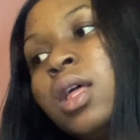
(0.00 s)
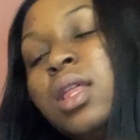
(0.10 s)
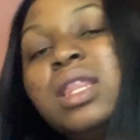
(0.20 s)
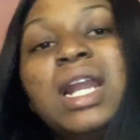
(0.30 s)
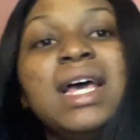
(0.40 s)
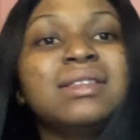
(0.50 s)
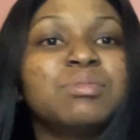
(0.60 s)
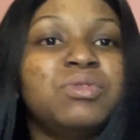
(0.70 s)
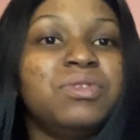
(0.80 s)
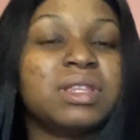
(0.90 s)
the last
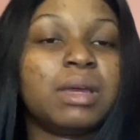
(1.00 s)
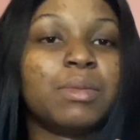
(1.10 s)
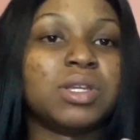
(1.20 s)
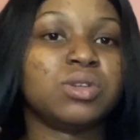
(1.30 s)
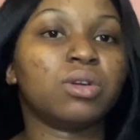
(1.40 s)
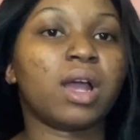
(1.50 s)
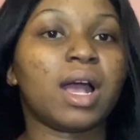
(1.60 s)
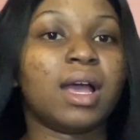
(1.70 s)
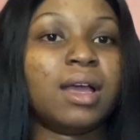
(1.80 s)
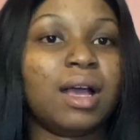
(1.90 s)
movie that made you
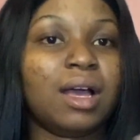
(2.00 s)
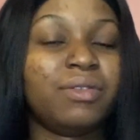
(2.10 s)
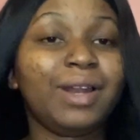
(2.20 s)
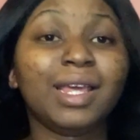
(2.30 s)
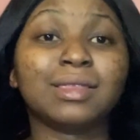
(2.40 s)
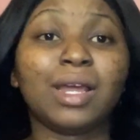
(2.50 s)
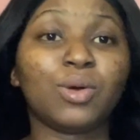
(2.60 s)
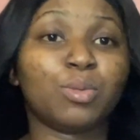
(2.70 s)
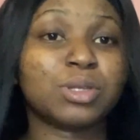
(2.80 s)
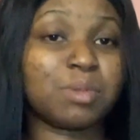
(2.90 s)
cry. I feel like that
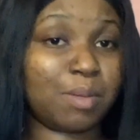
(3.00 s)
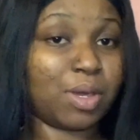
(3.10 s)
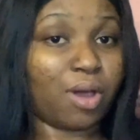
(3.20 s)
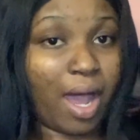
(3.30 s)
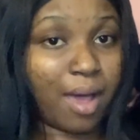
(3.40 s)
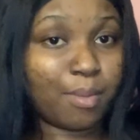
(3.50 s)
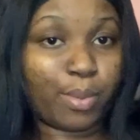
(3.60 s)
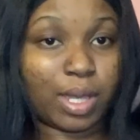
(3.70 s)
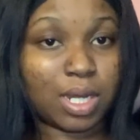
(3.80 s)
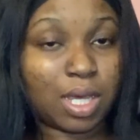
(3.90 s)
almost made me cry,
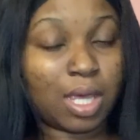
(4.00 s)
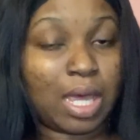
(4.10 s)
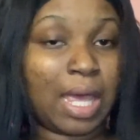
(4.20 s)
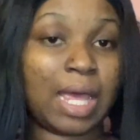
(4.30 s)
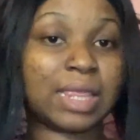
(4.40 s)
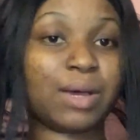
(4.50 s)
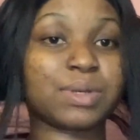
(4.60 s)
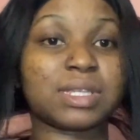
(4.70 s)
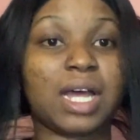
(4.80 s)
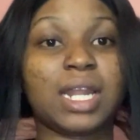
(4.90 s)
but that was
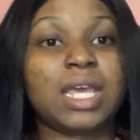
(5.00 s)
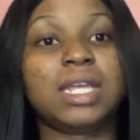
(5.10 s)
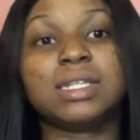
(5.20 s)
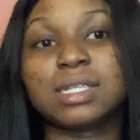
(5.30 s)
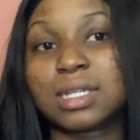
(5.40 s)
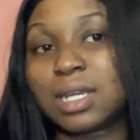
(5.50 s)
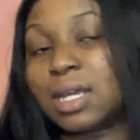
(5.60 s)
not it.